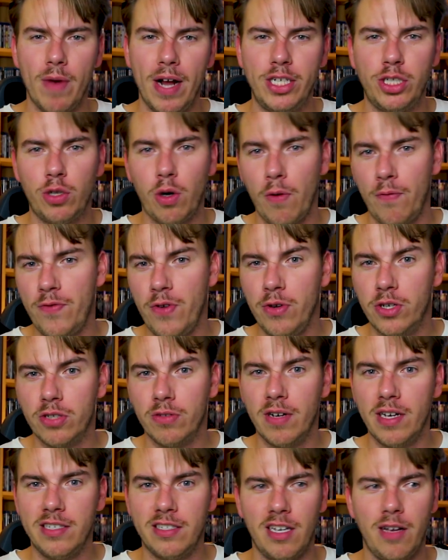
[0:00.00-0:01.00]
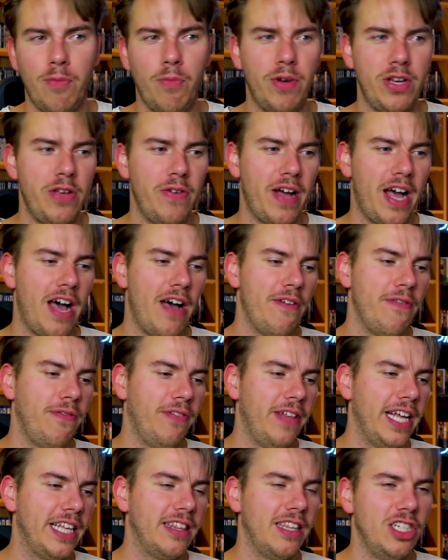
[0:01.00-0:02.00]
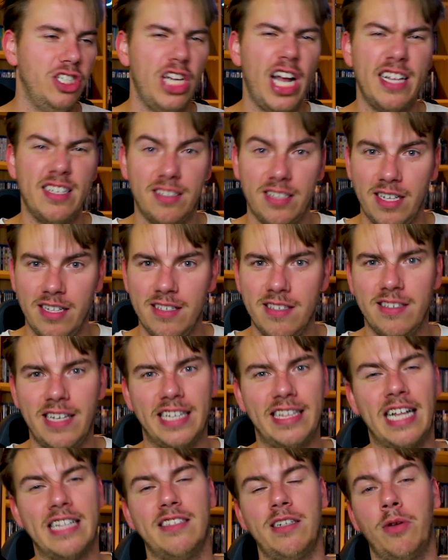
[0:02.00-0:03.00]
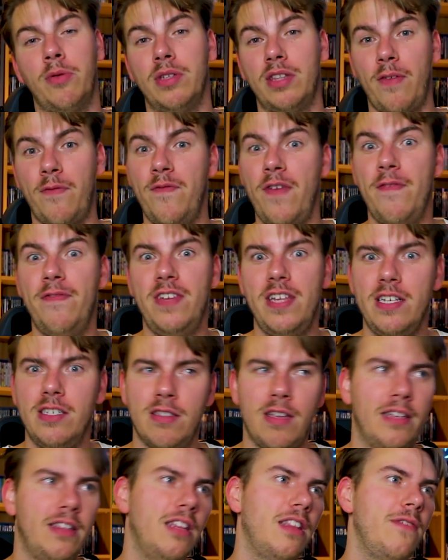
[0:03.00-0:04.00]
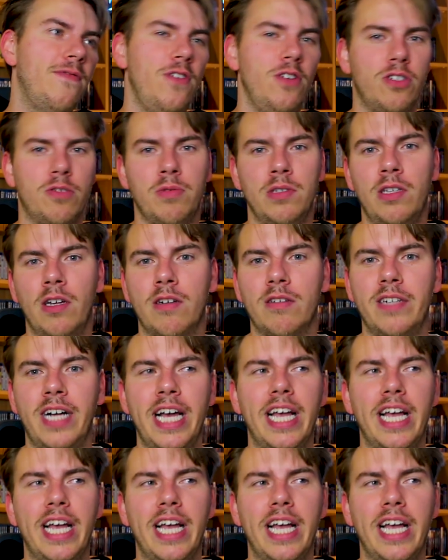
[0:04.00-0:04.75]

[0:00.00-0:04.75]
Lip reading: retrofuturism when you have like the Jetsons, like that's like what the 50s thought that the future would look